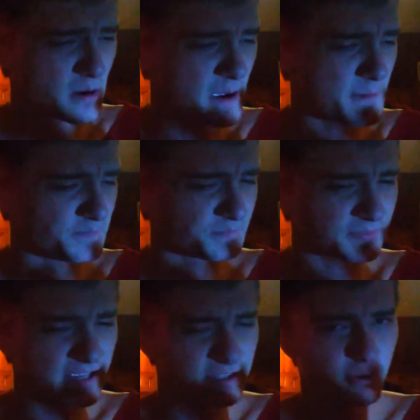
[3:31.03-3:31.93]
But
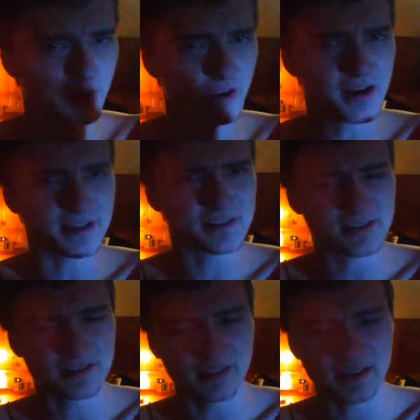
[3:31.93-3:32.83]
I swear to God,
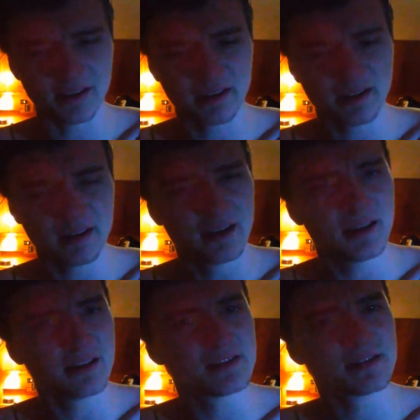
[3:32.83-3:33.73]
it's just like
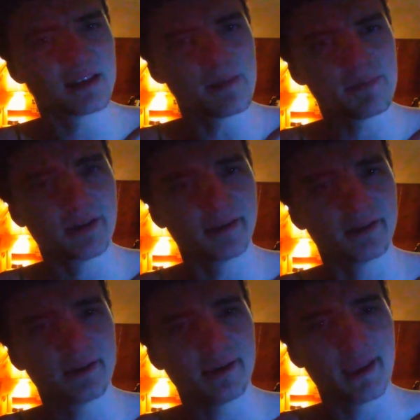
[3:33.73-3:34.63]
stepping